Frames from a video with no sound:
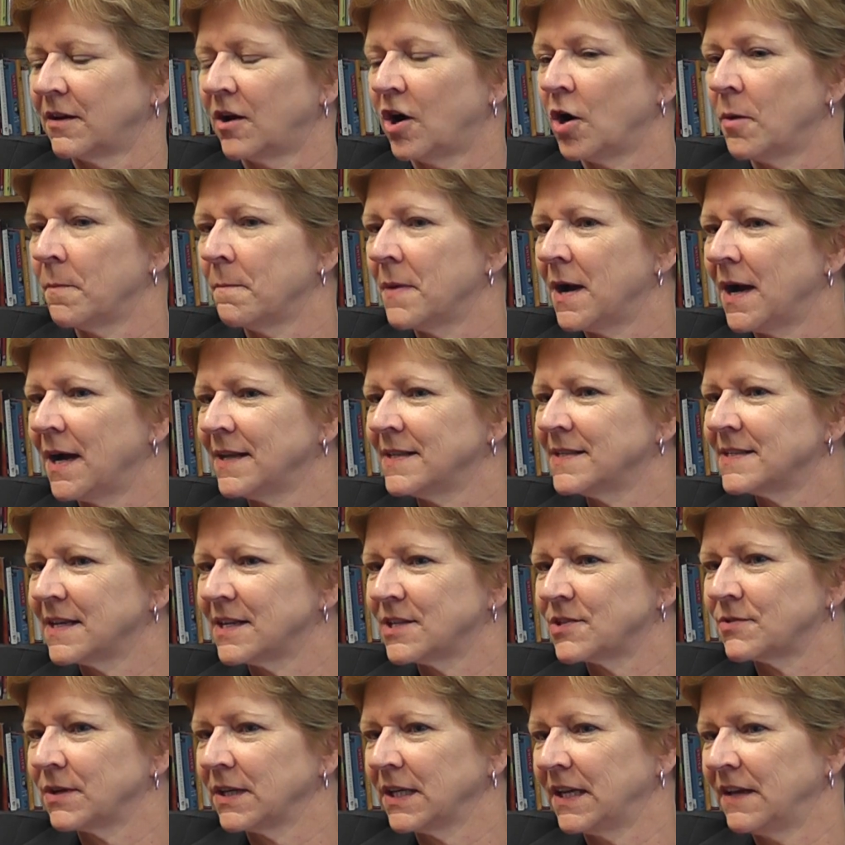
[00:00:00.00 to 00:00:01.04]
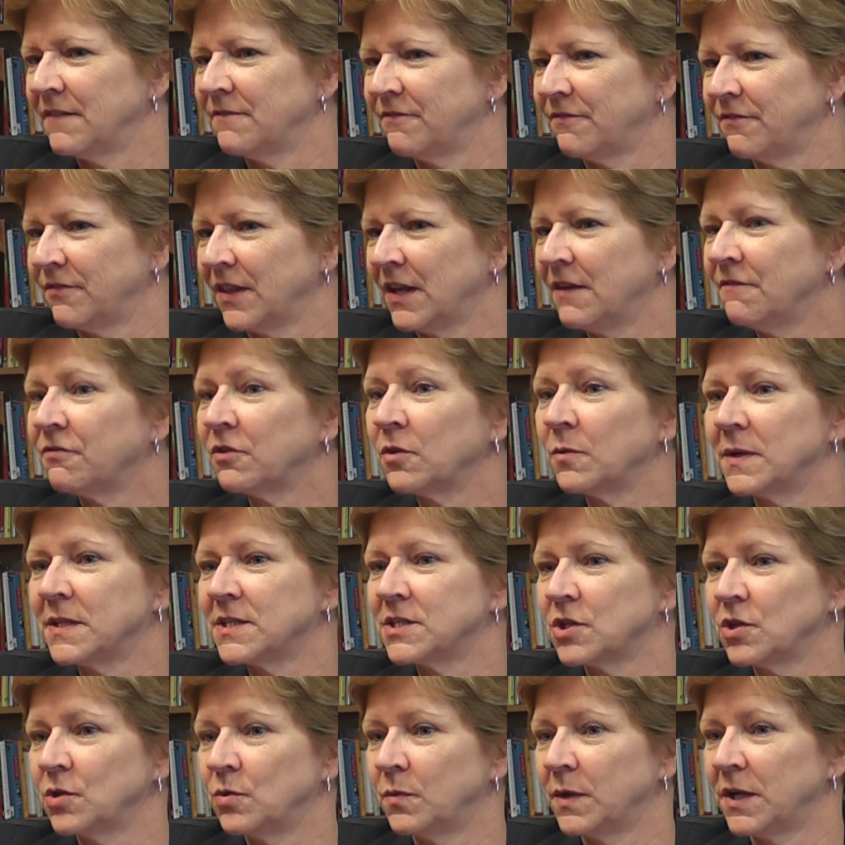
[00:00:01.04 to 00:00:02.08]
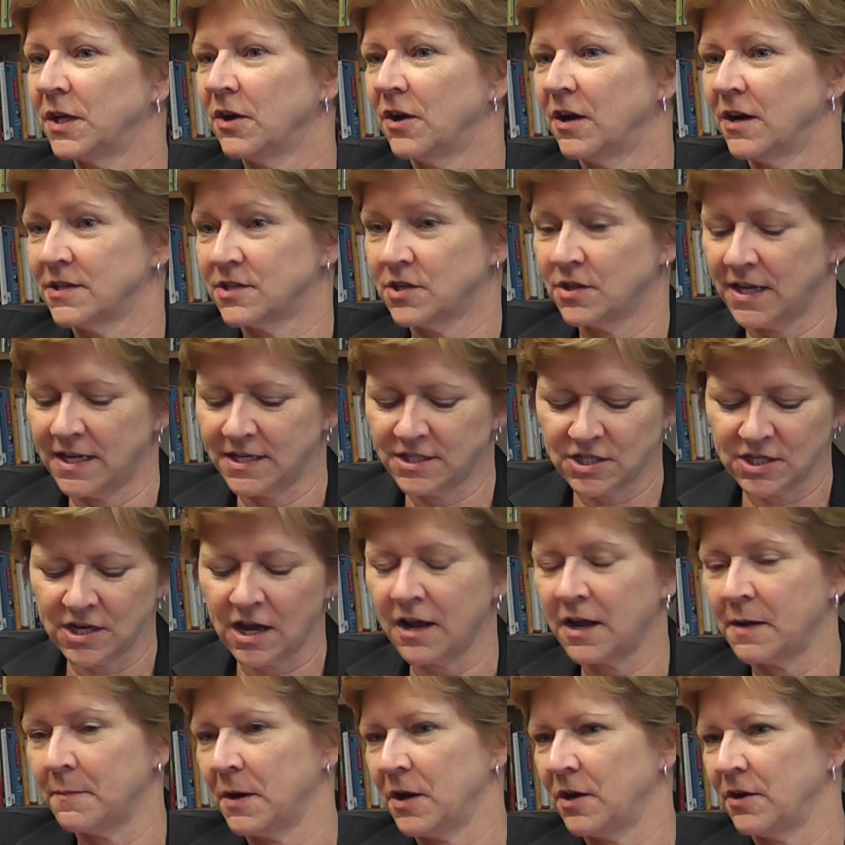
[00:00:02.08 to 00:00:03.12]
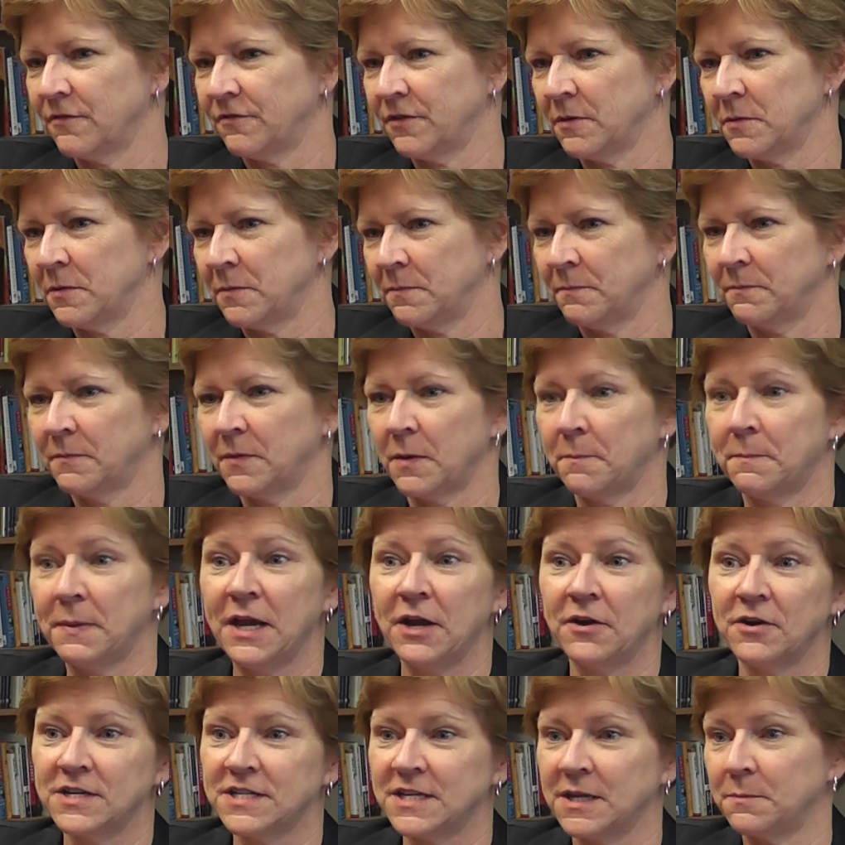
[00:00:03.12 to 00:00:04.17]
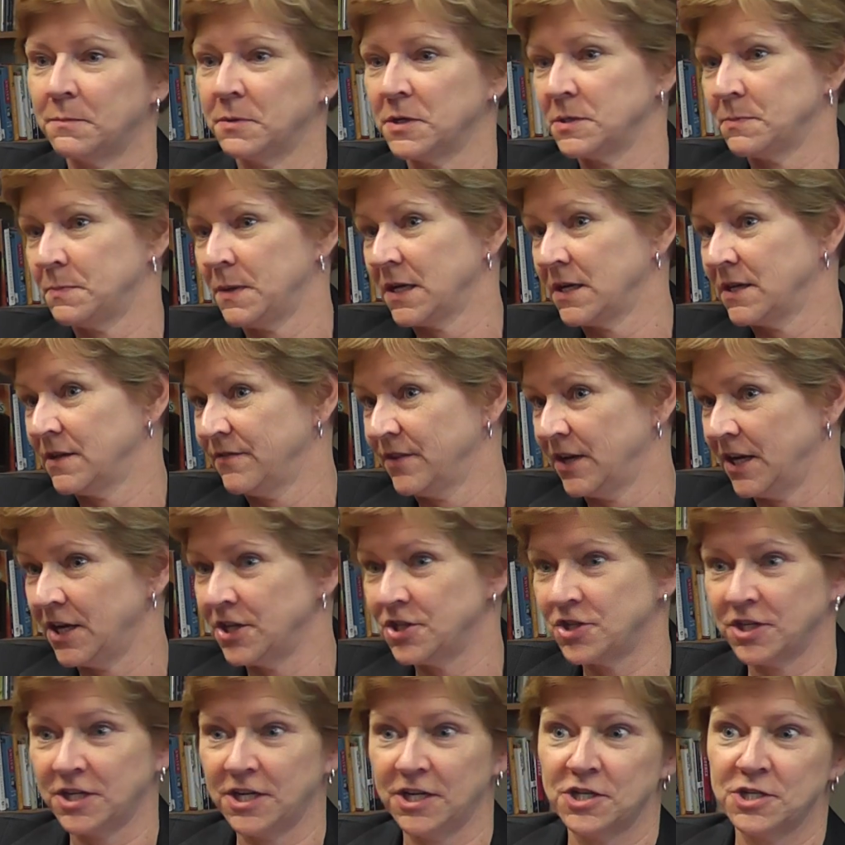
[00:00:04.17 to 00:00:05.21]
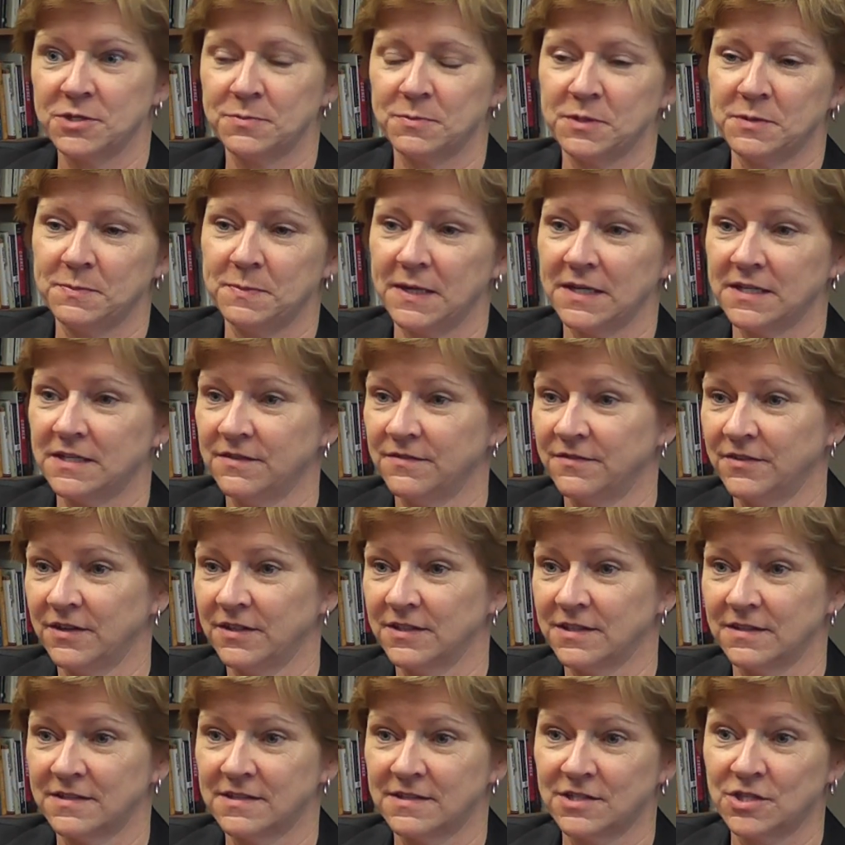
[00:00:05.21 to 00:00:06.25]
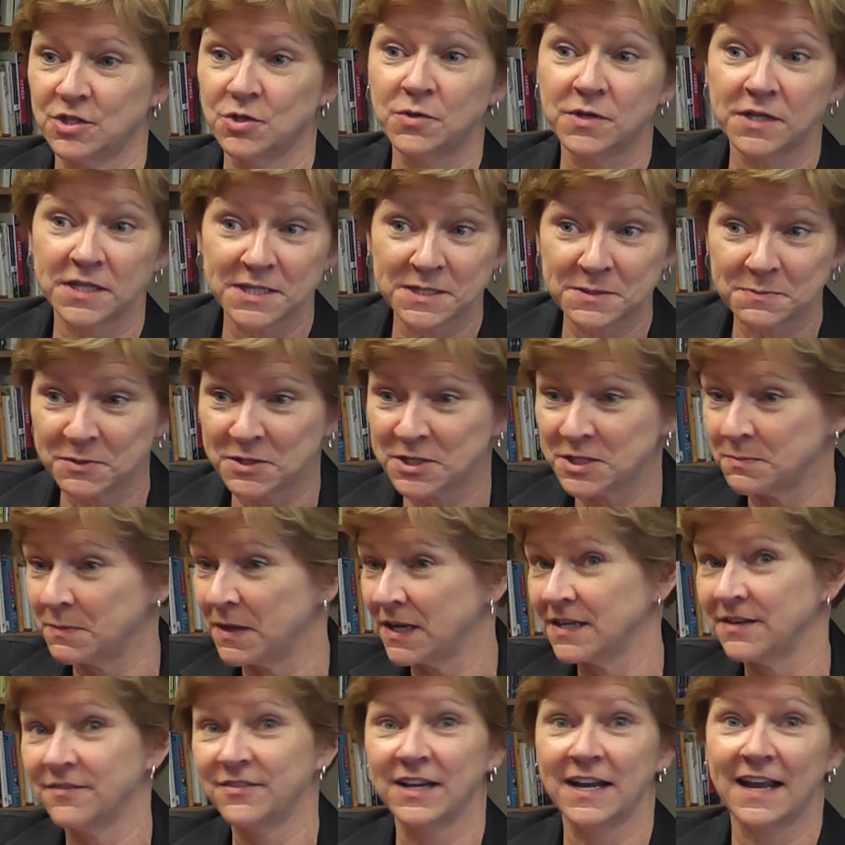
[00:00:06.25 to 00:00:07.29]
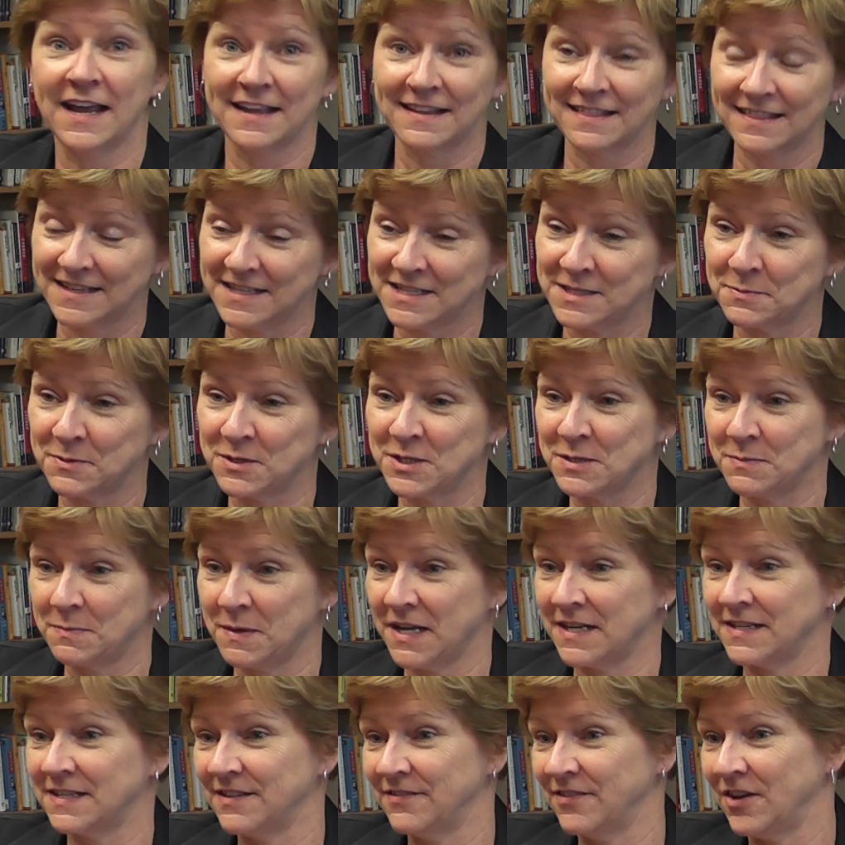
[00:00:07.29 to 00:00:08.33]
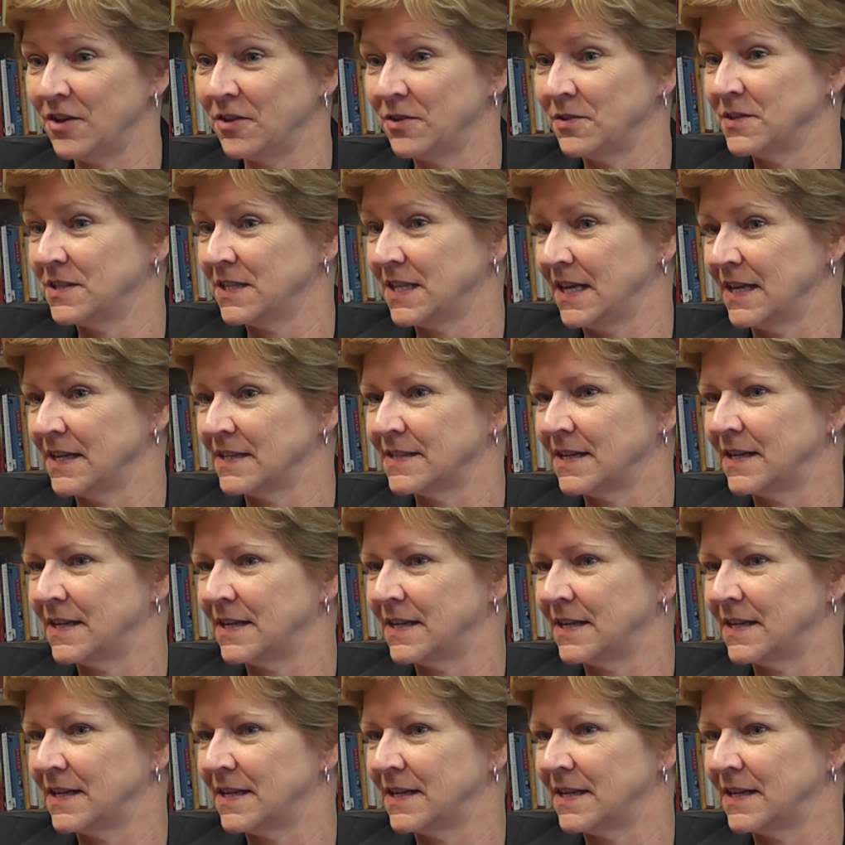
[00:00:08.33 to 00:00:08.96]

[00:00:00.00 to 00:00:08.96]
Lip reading: our mindsets really influence who we are. So they talk about it from a parenting perspective, an educator's perspective, a student's perspective, an athlete's perspective, all those things.